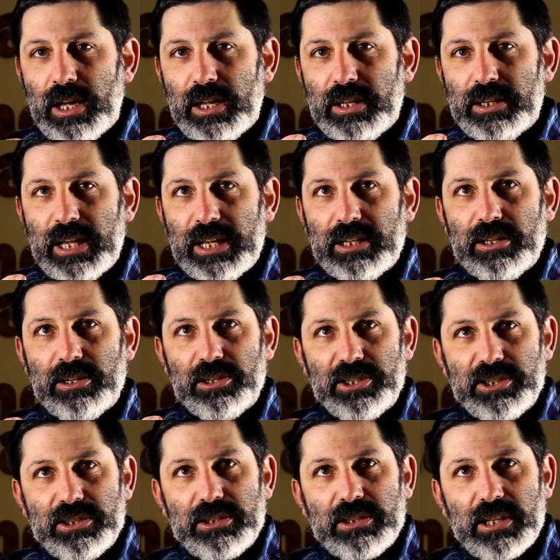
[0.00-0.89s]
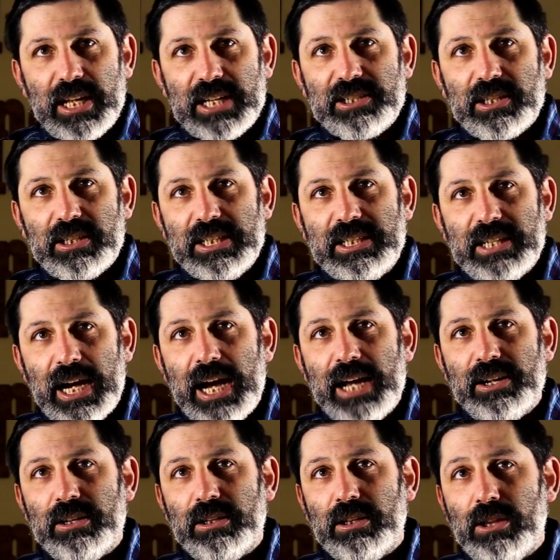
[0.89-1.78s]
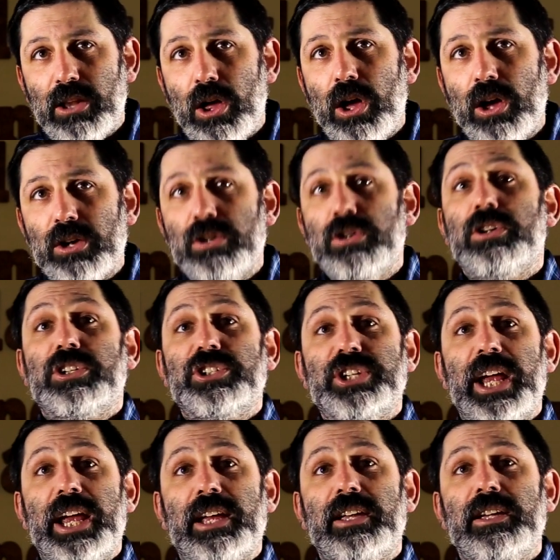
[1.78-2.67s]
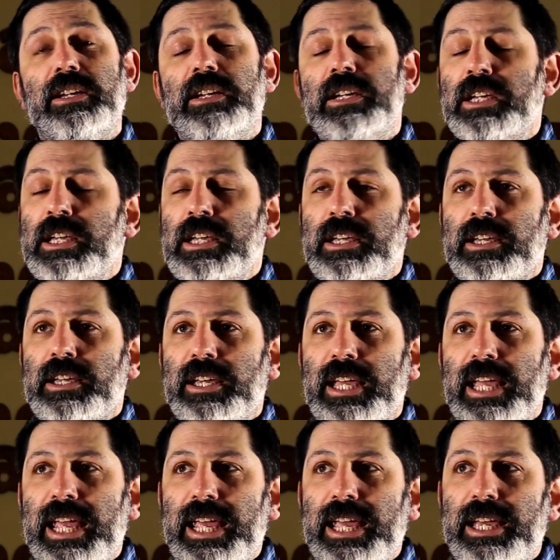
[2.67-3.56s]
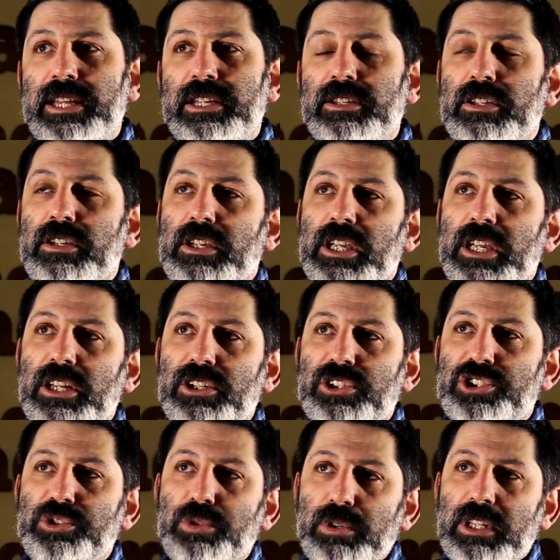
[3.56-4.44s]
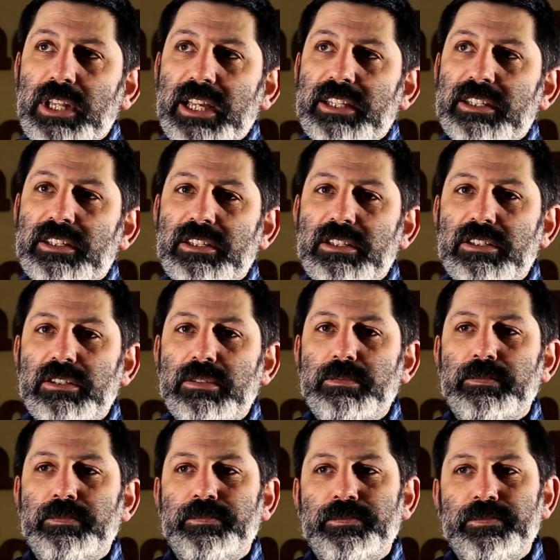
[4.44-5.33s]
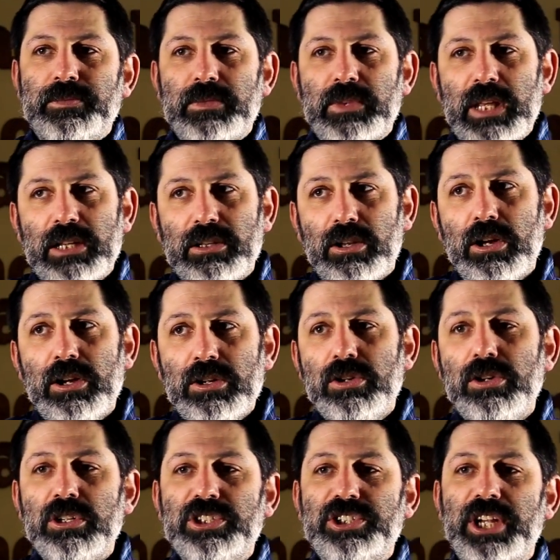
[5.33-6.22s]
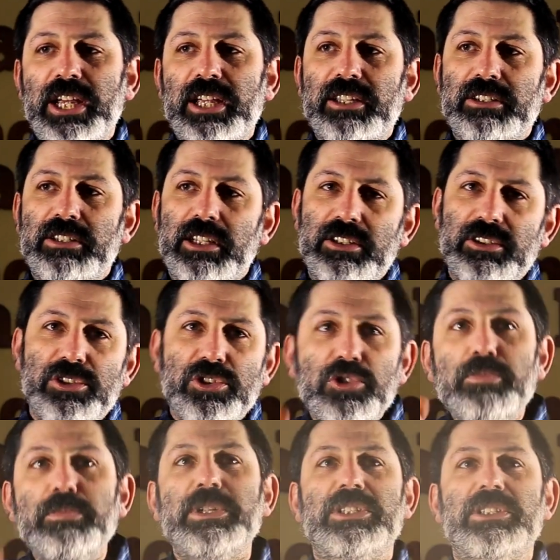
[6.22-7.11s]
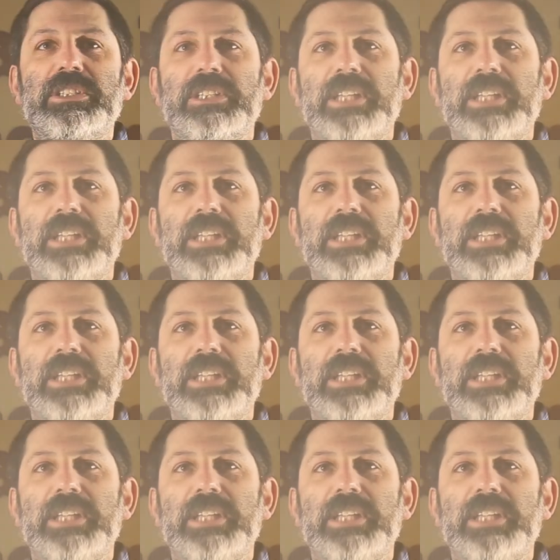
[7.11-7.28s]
that they're classically tied on a long hook shank. And in a short line system, that long hook shank is like too much